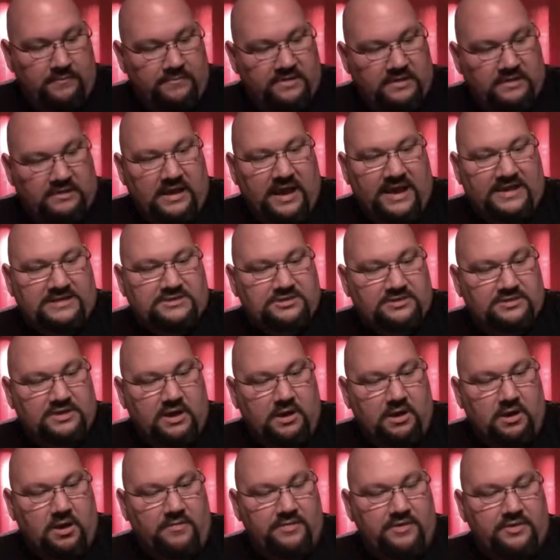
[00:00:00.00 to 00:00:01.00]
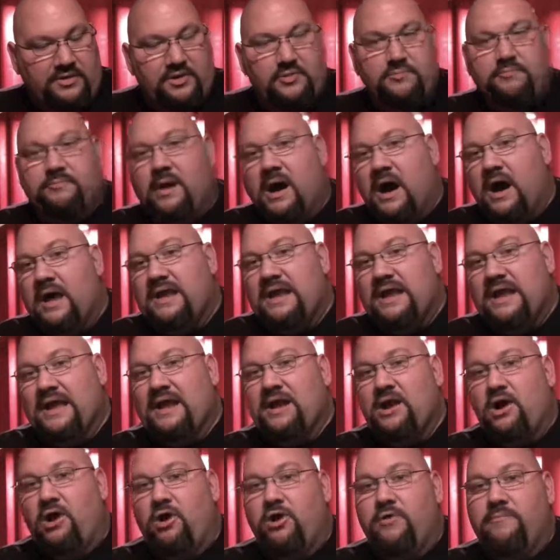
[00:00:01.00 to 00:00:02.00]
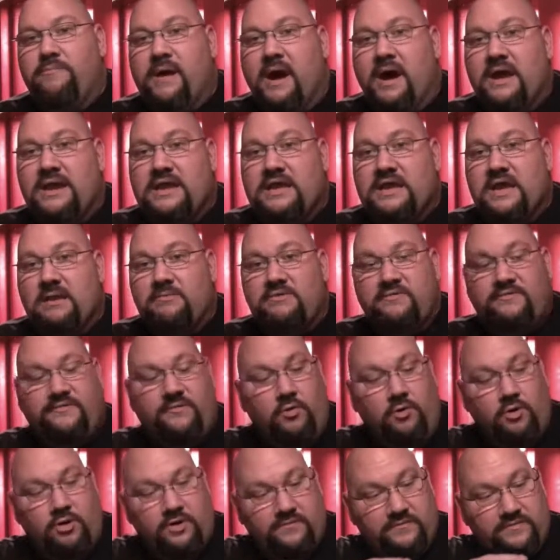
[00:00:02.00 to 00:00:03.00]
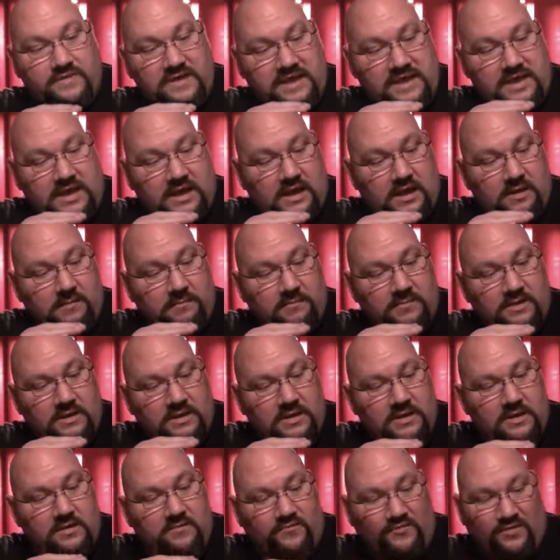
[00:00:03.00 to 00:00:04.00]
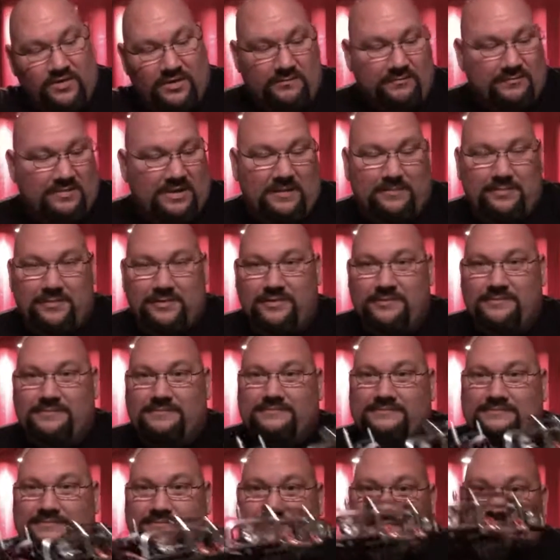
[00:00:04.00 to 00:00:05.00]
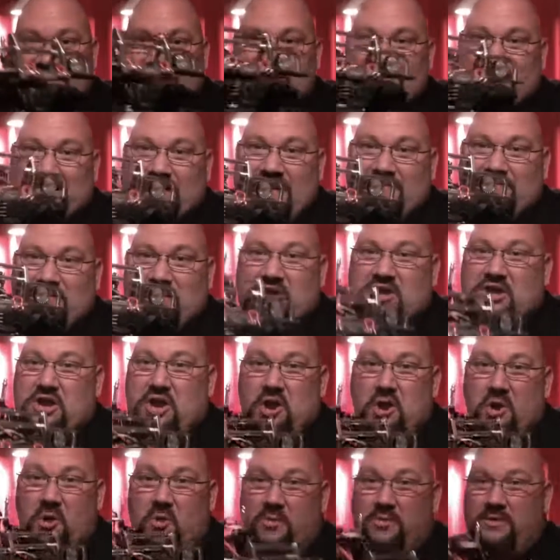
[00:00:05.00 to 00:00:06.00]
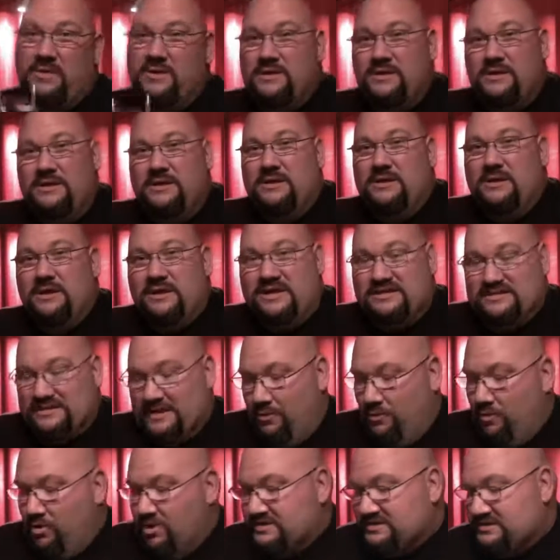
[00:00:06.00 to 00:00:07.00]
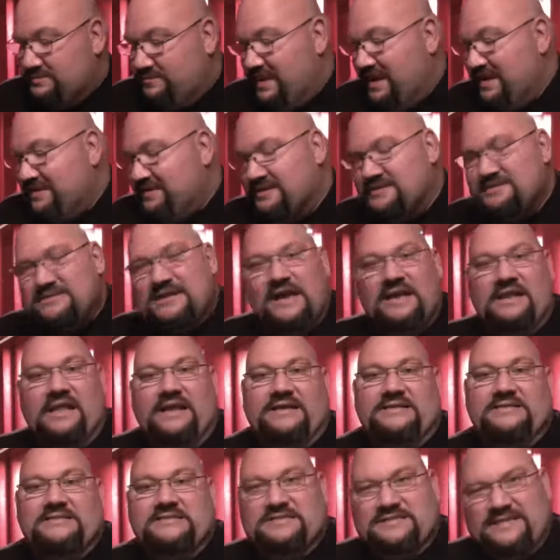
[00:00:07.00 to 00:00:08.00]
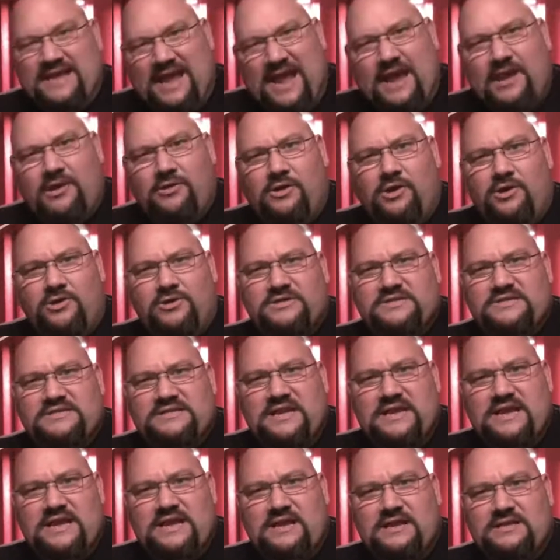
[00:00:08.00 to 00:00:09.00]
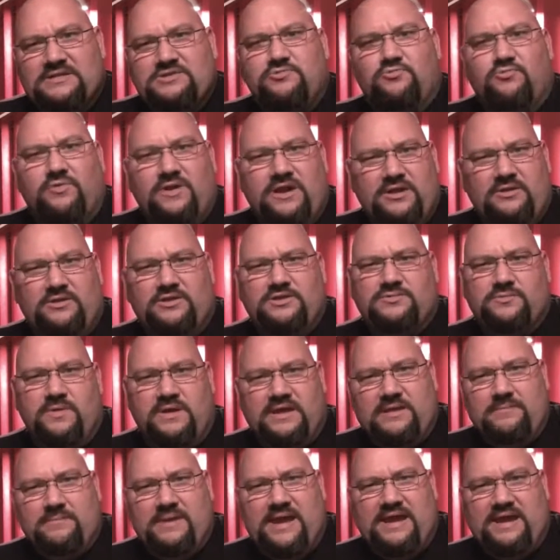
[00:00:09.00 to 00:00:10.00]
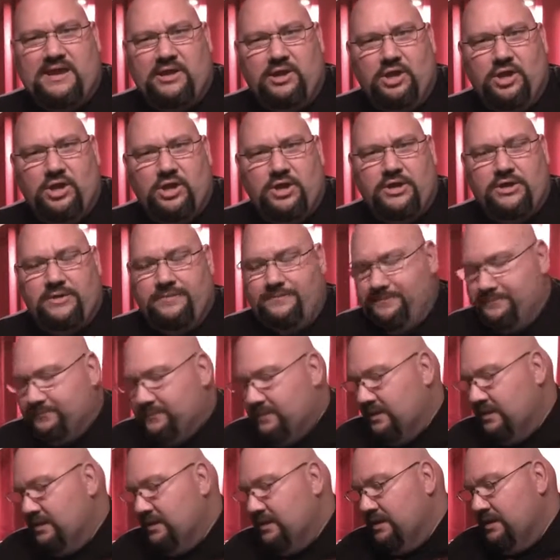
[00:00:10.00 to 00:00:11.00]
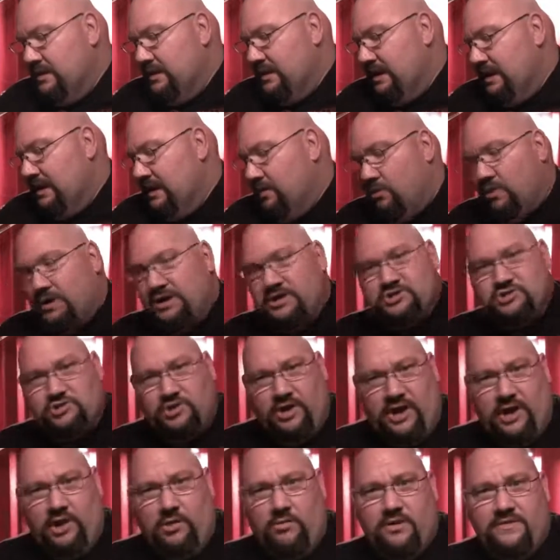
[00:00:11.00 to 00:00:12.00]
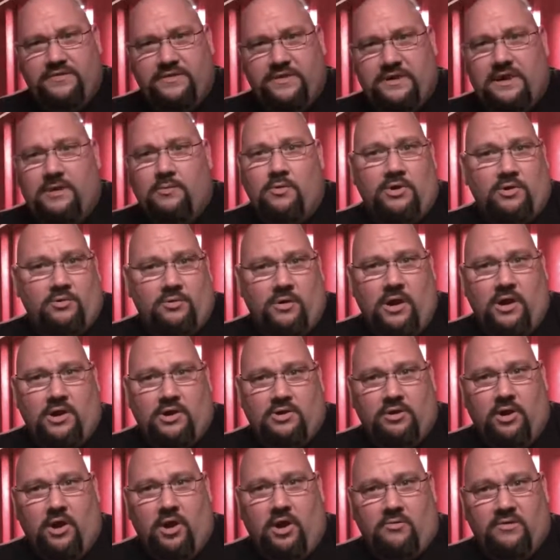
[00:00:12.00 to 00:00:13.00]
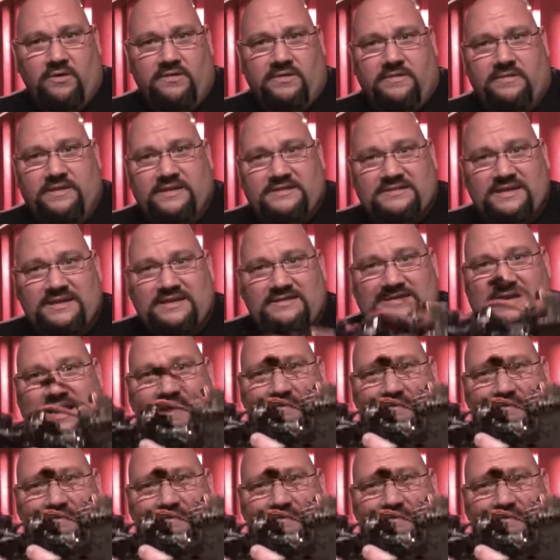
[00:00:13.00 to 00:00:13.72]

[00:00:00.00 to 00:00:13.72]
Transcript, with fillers: the lights are gone, the new body, I got a hard body coming for it, the front bumper, that's going to have to go, because I want to make this kind of like a scale RC, as real as we can make it look. And I want to trail with it, and I want to rock crawl with it. This thing's